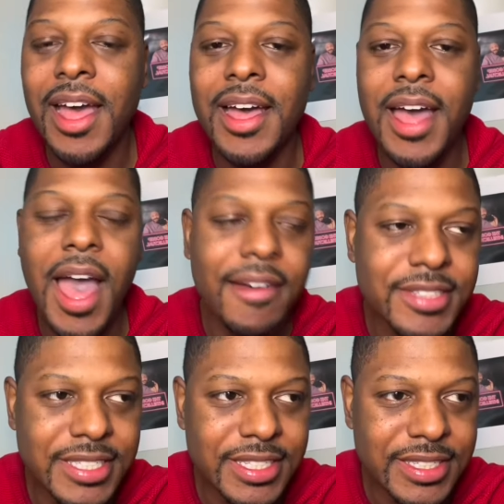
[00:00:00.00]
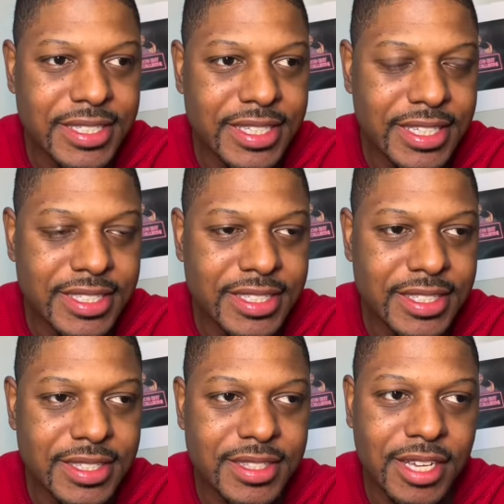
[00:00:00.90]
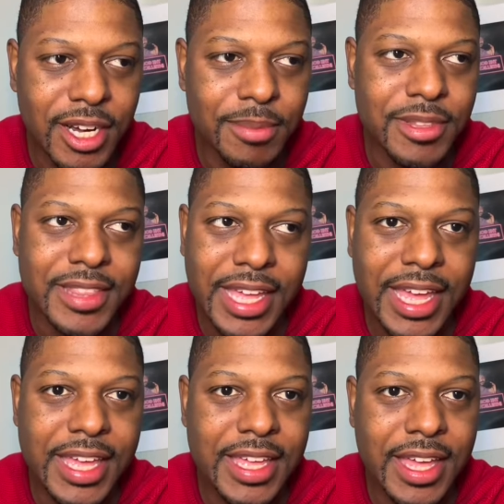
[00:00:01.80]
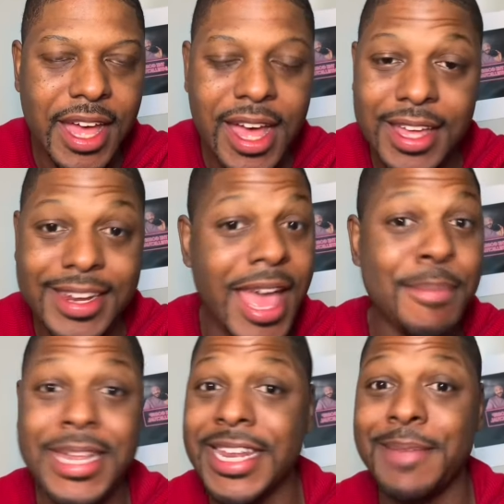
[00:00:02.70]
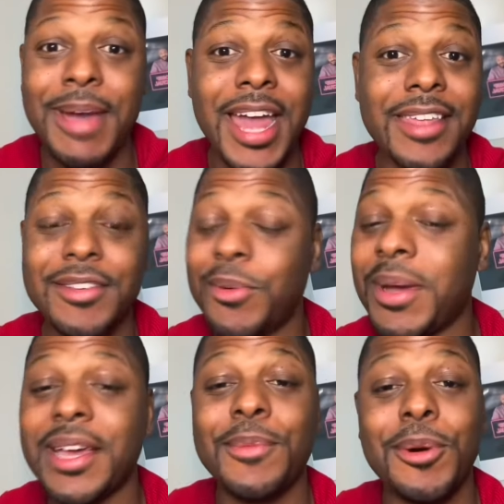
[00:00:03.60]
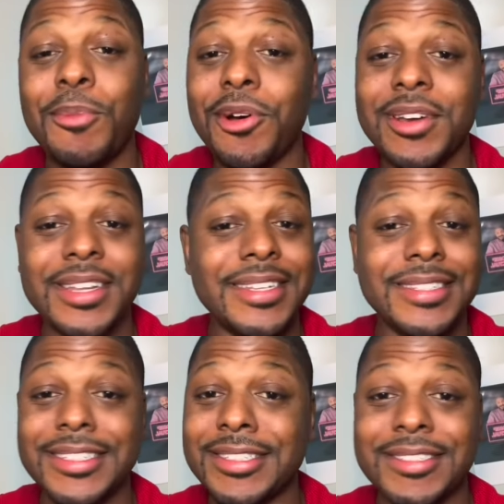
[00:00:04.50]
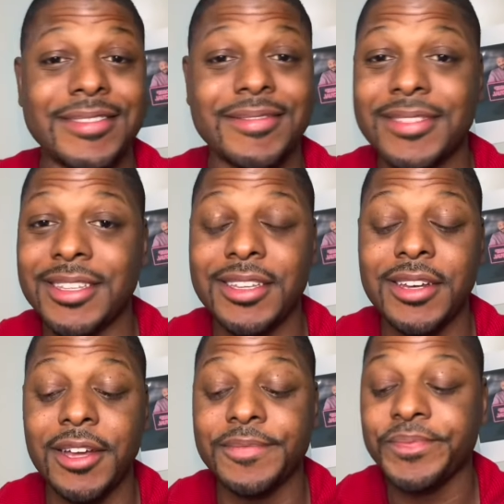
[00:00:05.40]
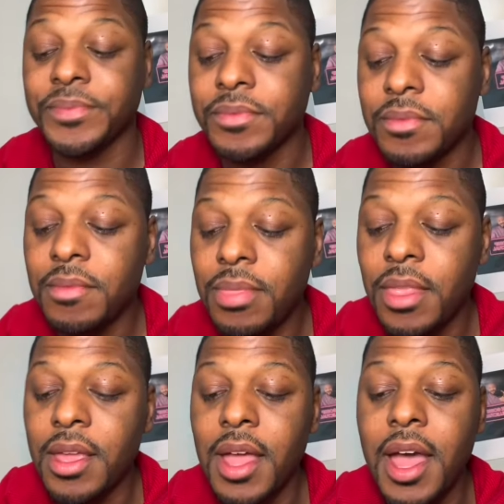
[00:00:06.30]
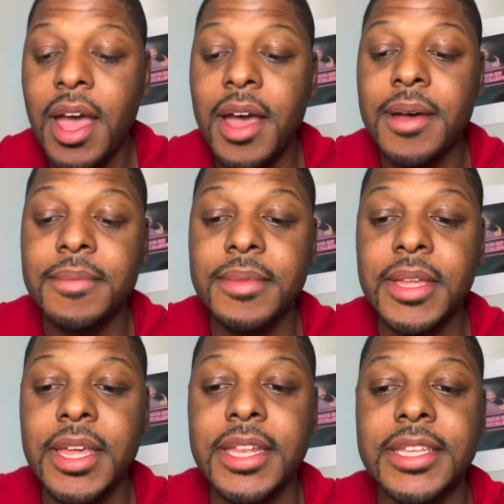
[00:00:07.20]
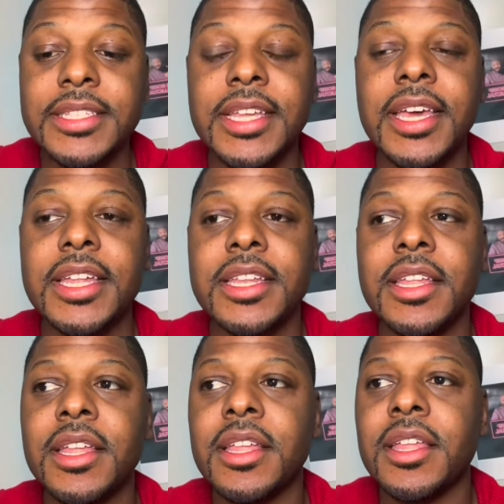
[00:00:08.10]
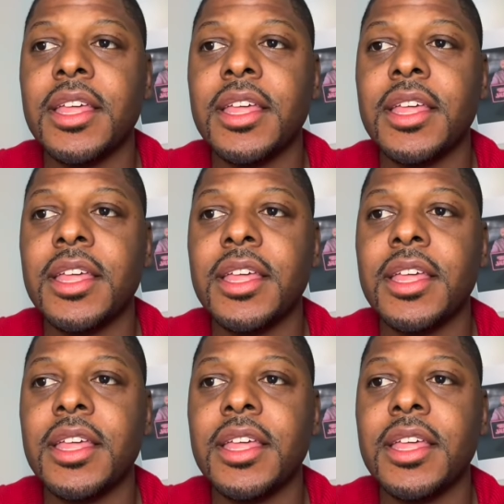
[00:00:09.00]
obviously, disease is a terrible thing. It can happen to anybody. You can wake up one morning and just, you know. And he's saying